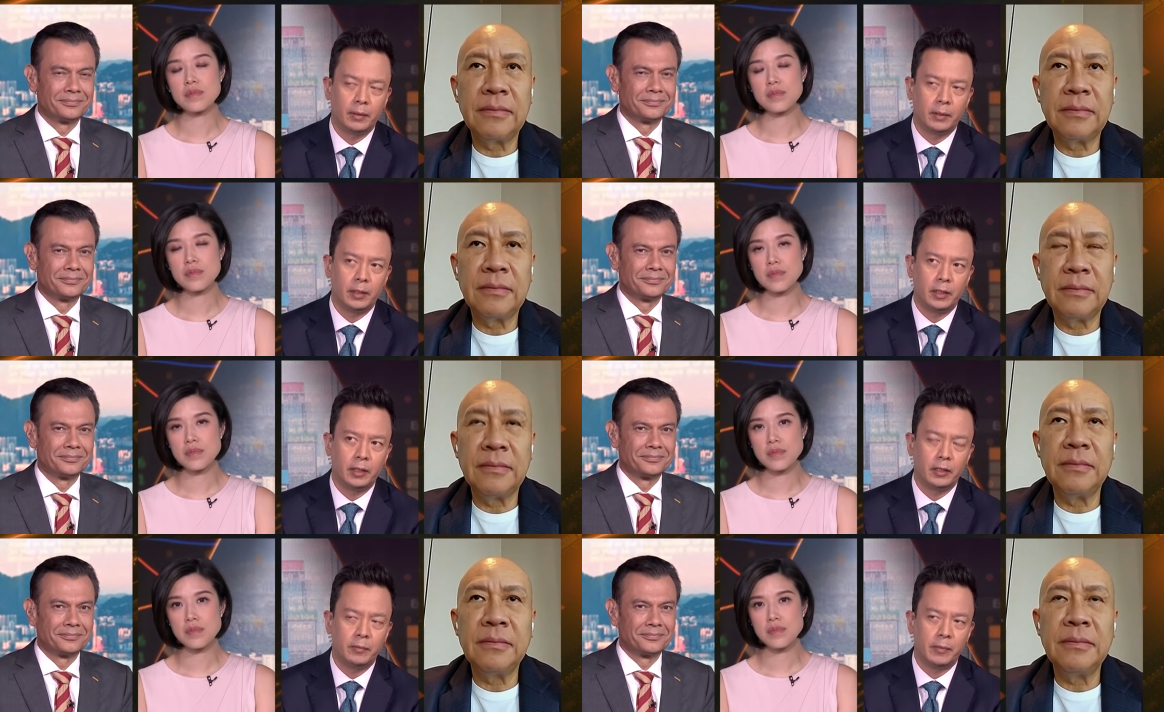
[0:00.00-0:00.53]

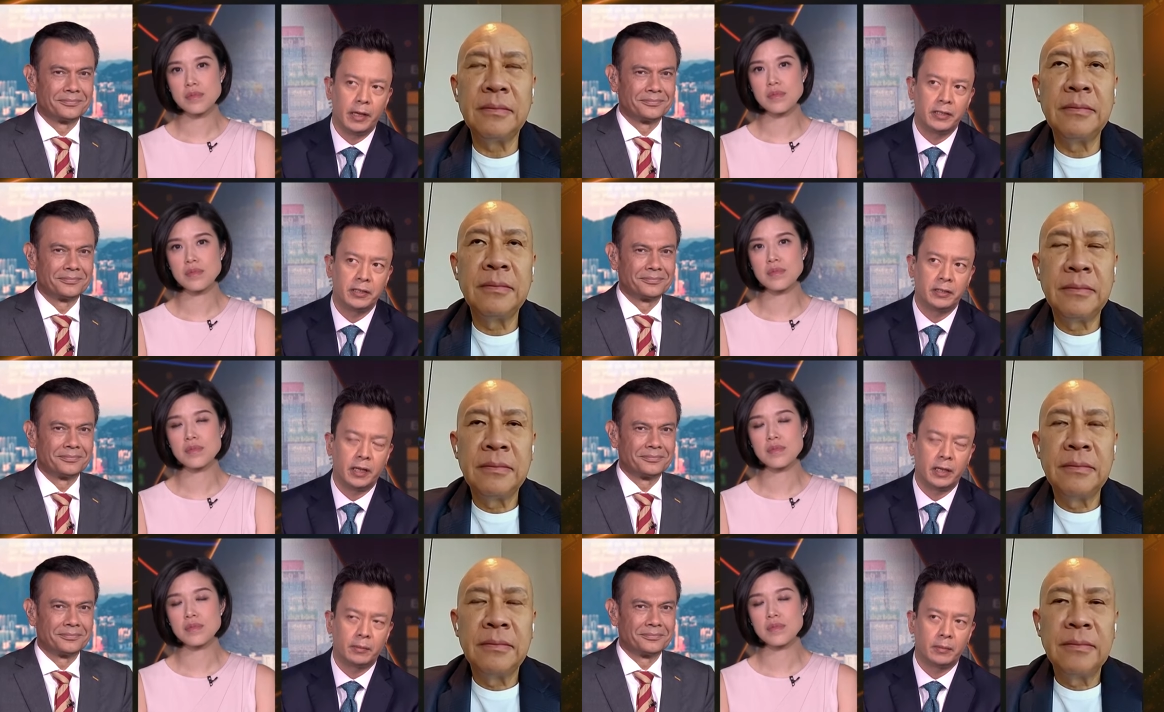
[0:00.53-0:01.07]
Speaker 1: you
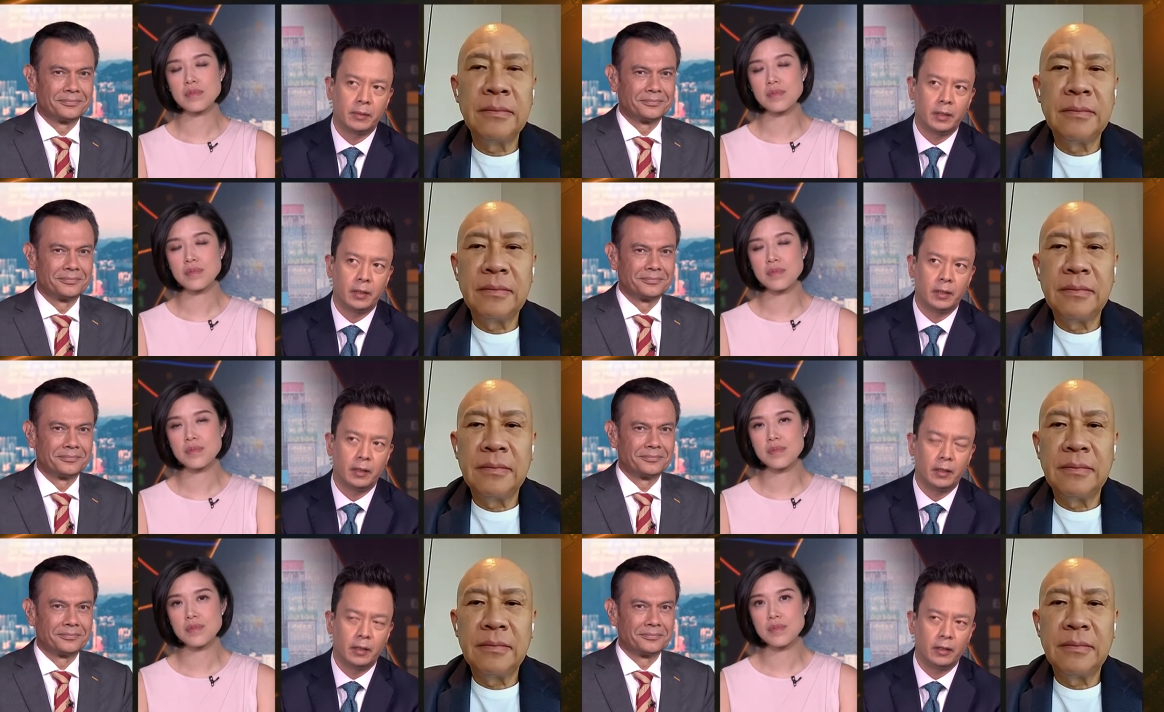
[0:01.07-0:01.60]
mentioned that
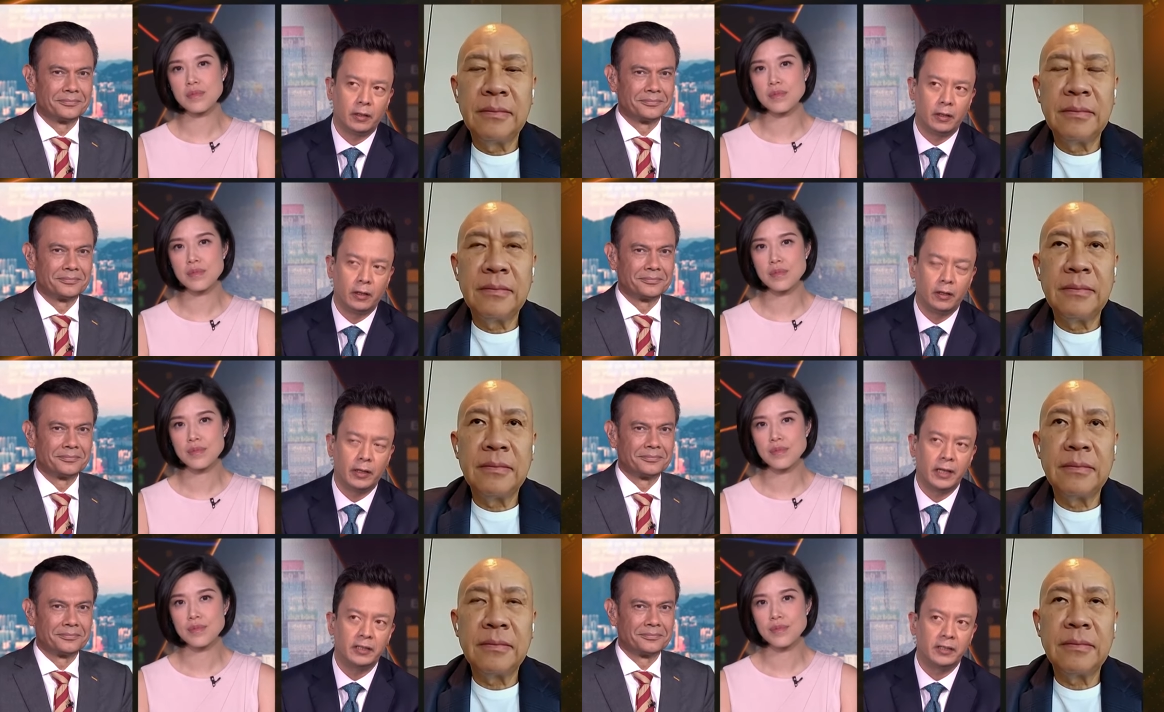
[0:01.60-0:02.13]
you're
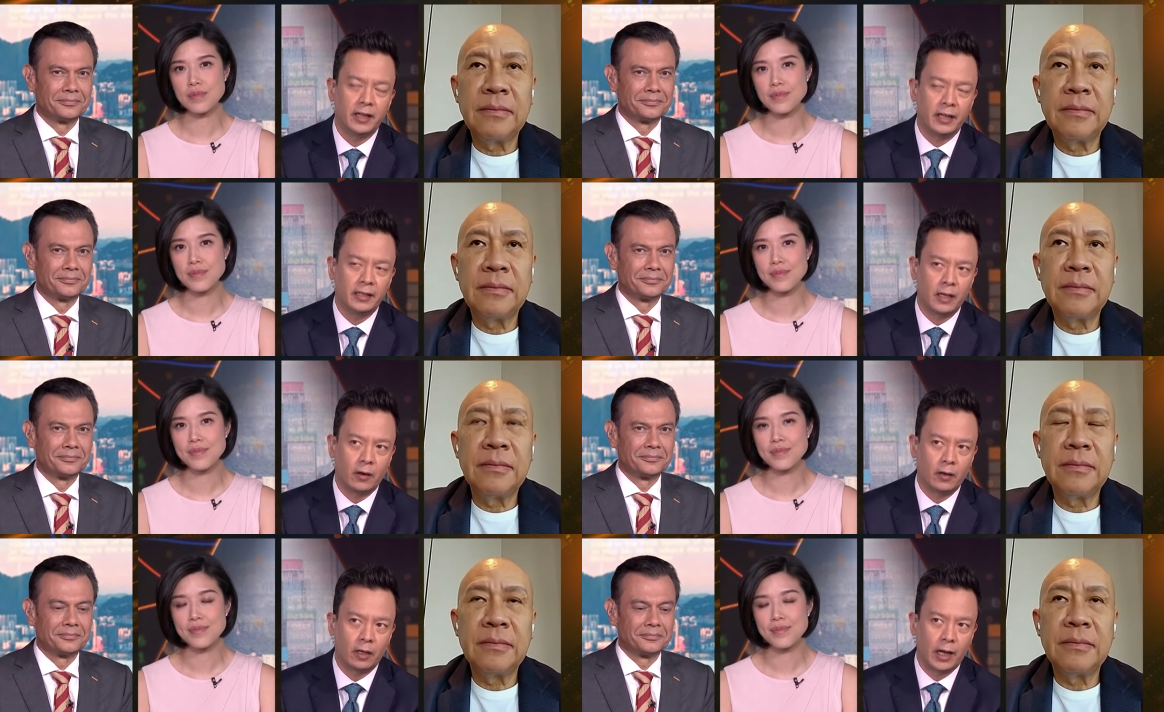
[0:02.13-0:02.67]
looking to
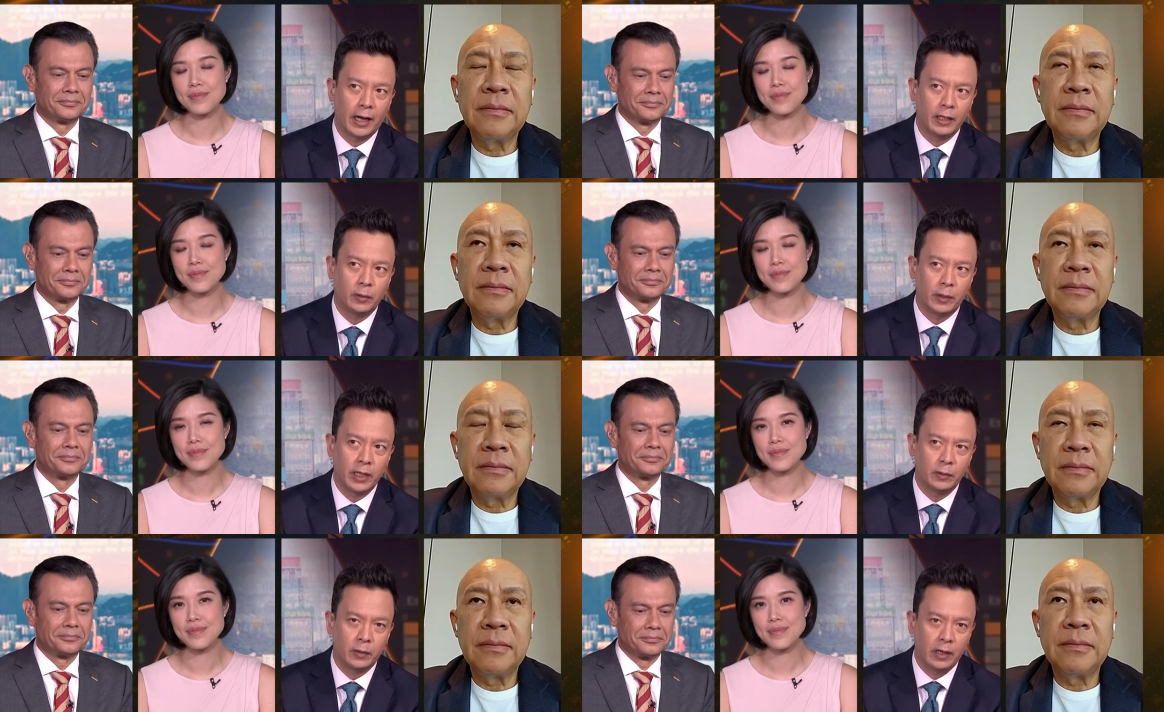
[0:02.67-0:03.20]
get that
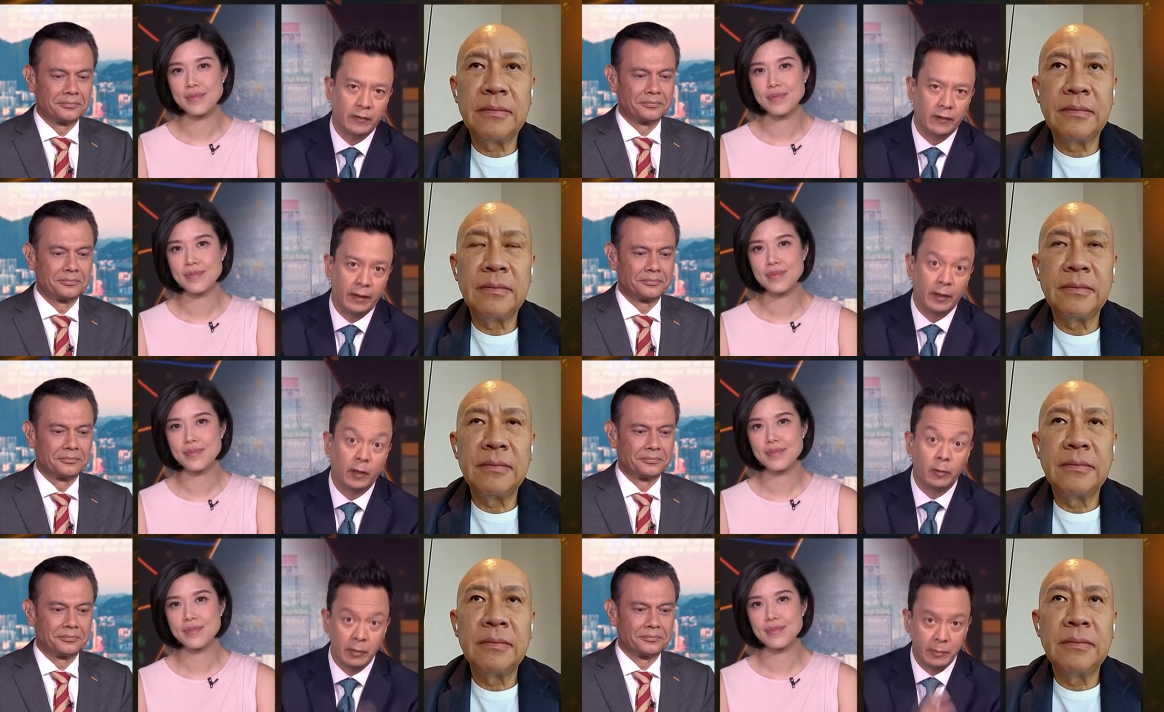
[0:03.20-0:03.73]
online
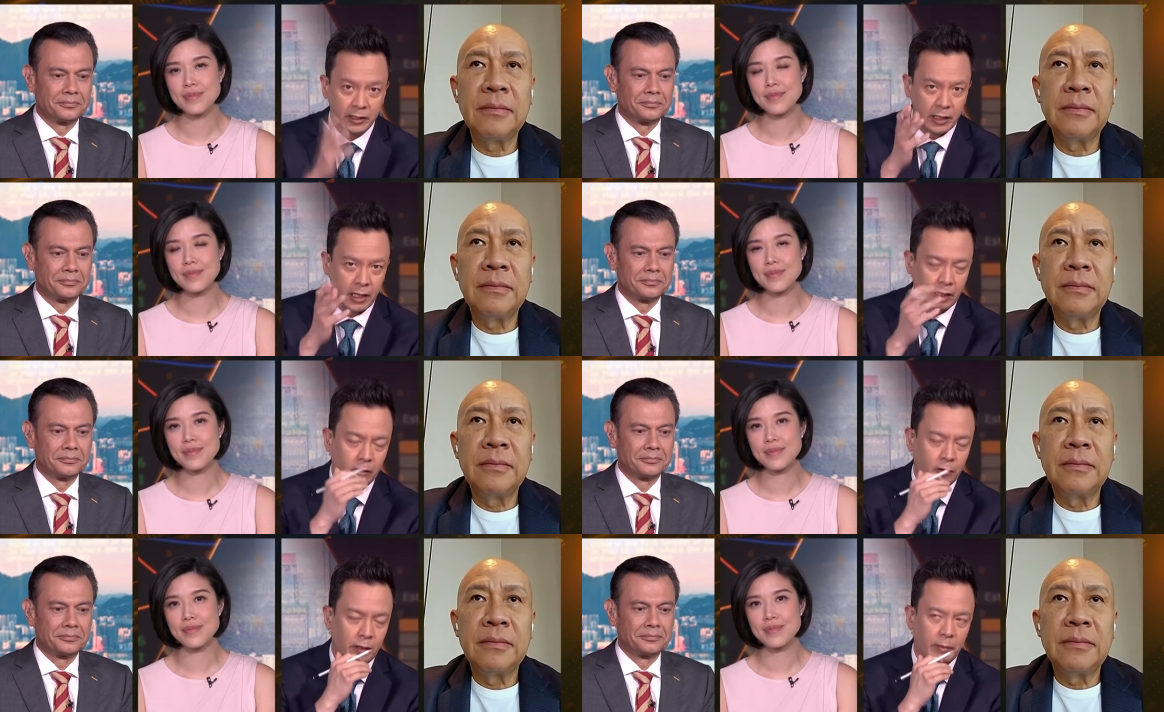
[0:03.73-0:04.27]
2025. I could be
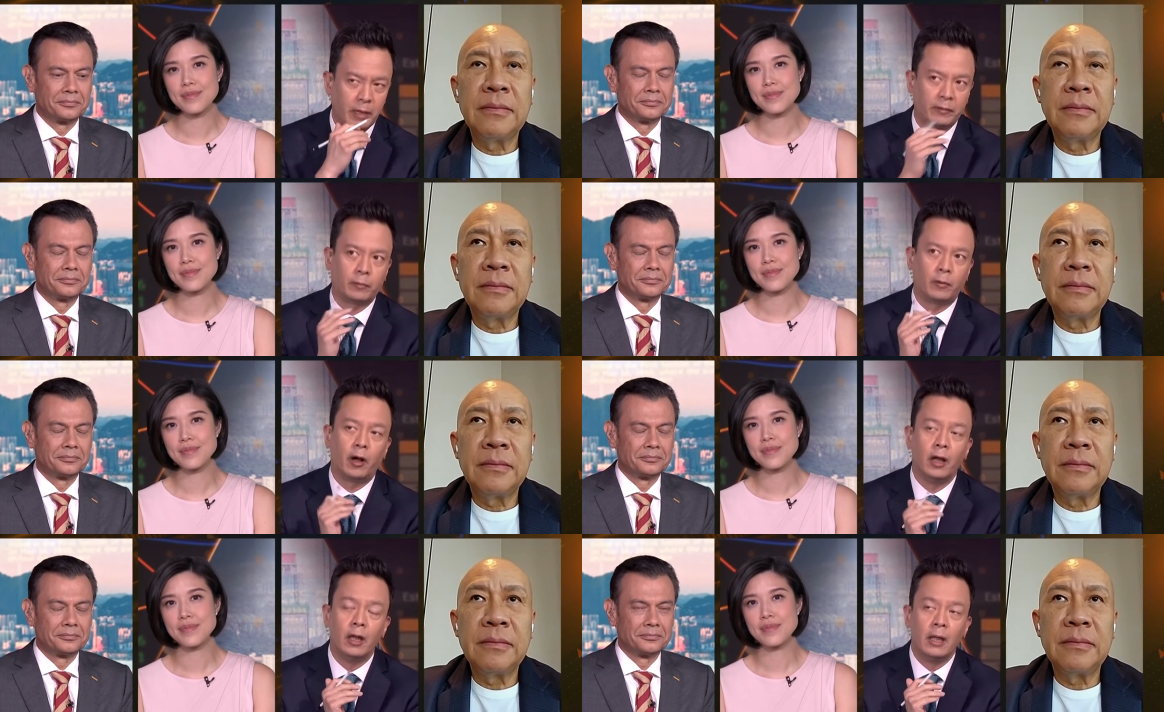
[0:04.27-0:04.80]
mistaken. Correct me
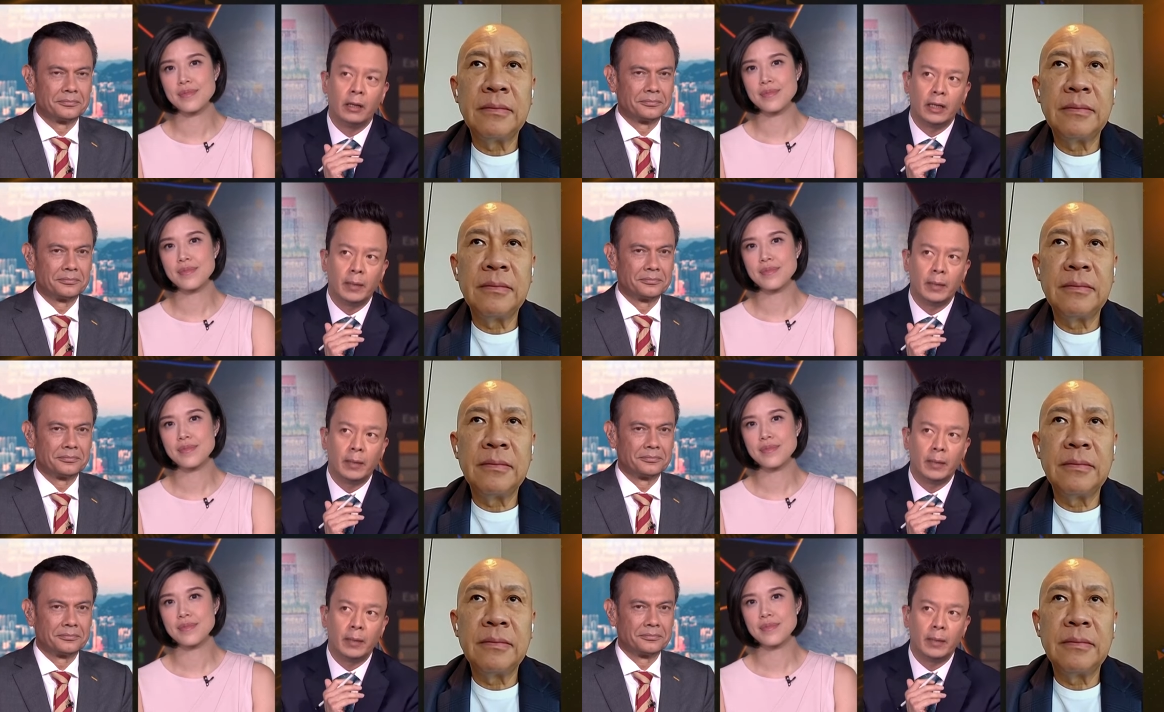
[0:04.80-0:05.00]
if I'm wrong.